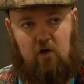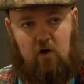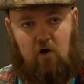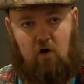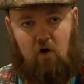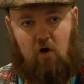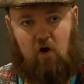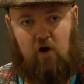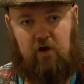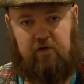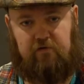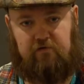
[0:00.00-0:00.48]

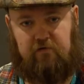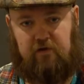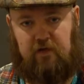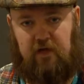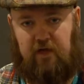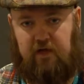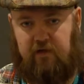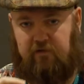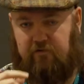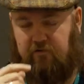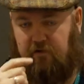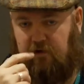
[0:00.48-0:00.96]

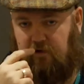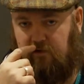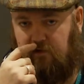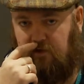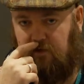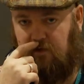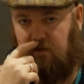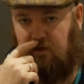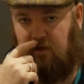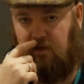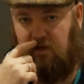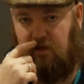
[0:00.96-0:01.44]
isolated
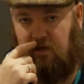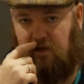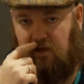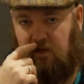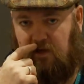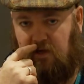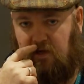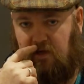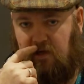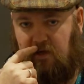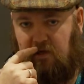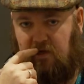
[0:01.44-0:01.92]

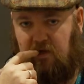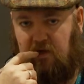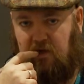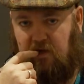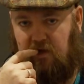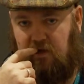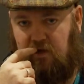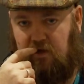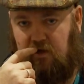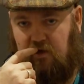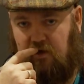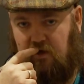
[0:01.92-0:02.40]

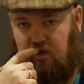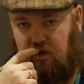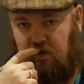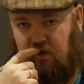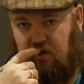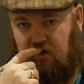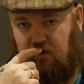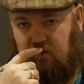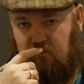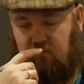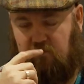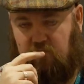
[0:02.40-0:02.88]

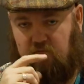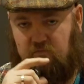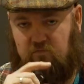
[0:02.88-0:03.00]
in the